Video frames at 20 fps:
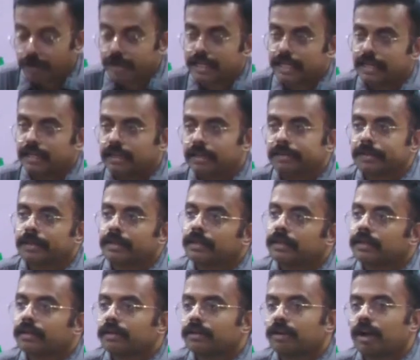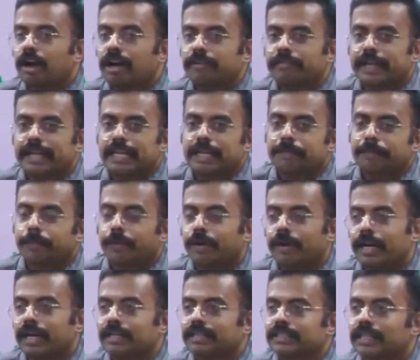body, not very
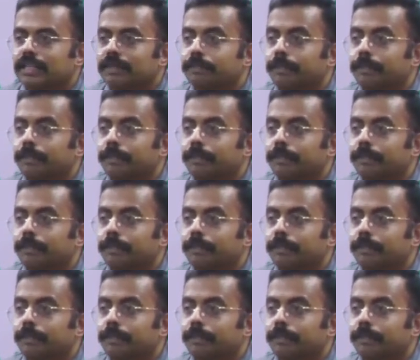important,